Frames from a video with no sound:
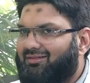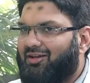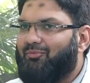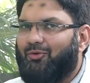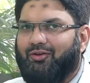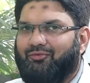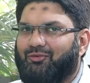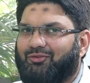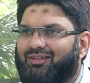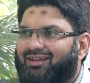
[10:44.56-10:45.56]
come for
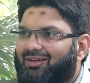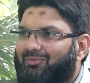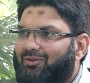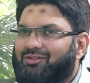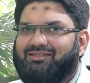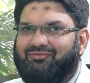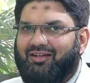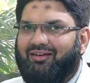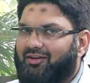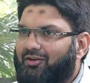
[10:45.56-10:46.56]
reviews because
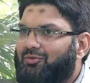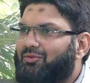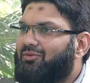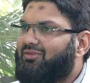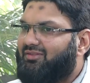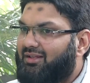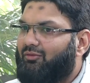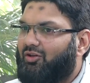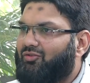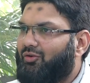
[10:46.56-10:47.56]
we are ready to see
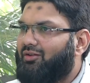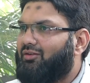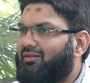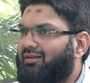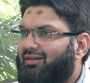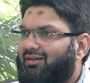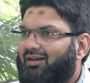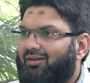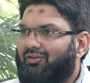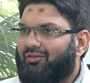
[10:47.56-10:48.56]
what's going on.
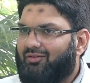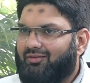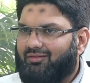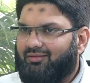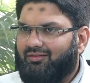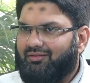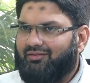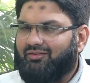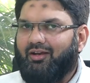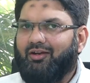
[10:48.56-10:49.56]
We are
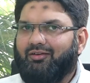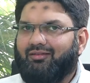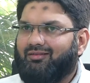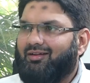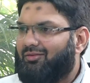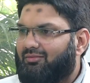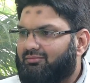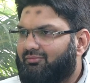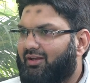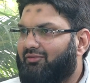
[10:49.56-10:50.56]
not scared
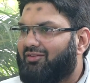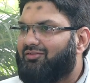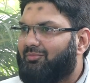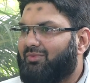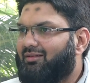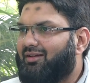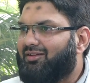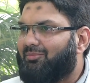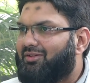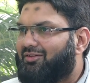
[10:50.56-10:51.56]
that we have done something, let
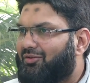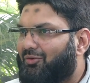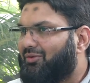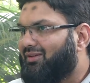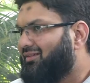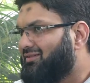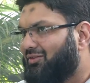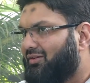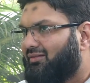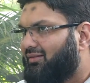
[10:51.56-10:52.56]
the patient go. That is
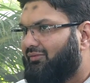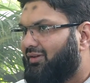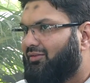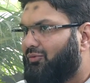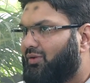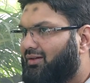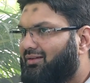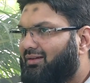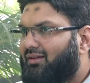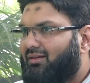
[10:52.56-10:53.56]
not the way to
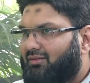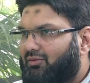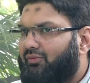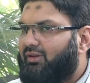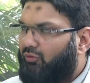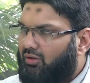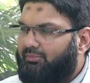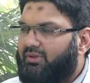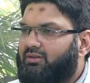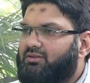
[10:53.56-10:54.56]
work. So we
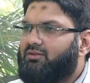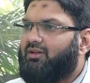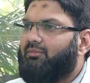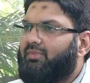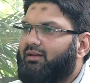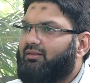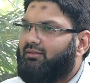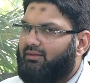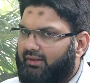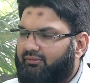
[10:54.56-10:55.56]
want patients to come
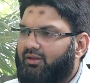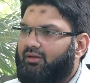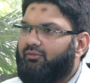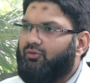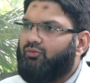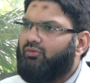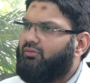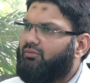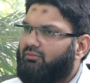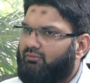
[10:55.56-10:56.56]
back, give their reviews,
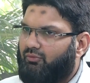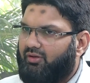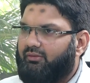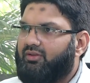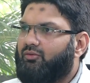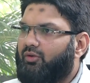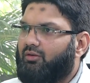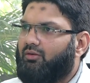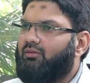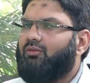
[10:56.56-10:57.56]
whatever is
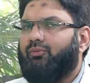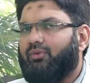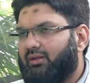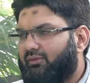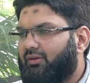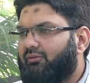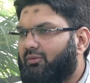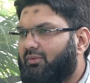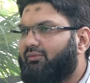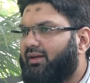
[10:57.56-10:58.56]
going on. Hopefully everything
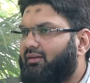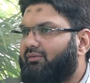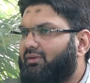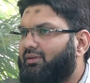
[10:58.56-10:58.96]
will be fine after